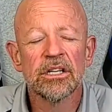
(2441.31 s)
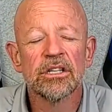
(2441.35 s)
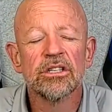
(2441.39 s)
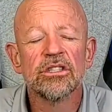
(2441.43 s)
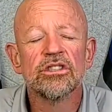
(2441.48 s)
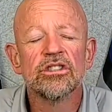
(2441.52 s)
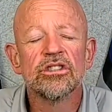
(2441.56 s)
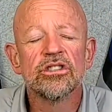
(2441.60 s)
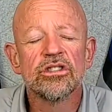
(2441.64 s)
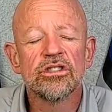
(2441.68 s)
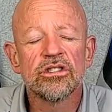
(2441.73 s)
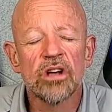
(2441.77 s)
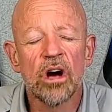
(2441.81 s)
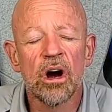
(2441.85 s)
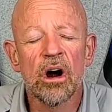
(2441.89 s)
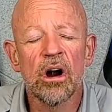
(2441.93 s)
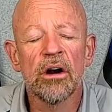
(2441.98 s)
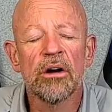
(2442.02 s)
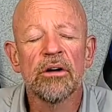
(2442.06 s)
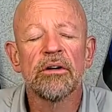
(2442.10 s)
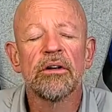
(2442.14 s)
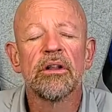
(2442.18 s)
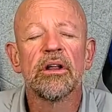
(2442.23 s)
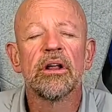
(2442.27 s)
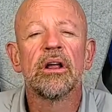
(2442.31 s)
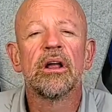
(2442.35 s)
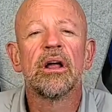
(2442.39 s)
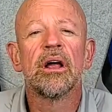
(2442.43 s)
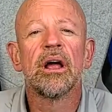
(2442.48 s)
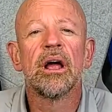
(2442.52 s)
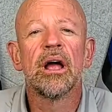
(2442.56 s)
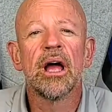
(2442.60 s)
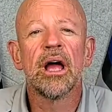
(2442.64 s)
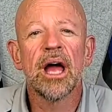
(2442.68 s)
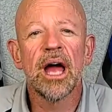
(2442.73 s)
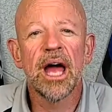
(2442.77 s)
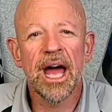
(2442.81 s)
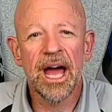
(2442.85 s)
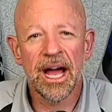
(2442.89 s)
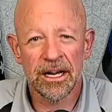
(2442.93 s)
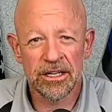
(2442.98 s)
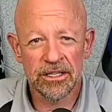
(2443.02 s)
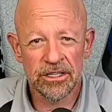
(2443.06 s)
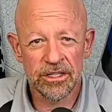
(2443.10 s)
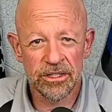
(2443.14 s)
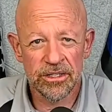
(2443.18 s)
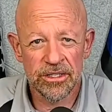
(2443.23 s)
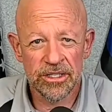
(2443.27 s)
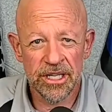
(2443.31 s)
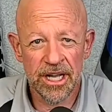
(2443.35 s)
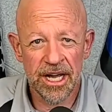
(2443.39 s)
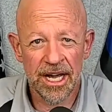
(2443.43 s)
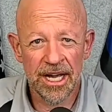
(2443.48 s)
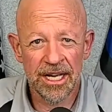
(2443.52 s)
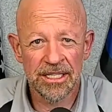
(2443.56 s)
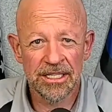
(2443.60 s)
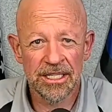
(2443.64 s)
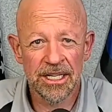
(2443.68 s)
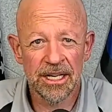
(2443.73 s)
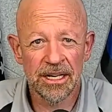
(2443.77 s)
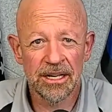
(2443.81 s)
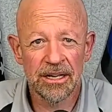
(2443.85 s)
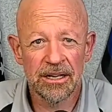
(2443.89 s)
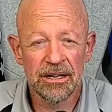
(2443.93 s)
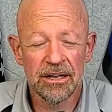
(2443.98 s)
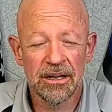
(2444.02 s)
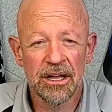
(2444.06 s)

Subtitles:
start exercising.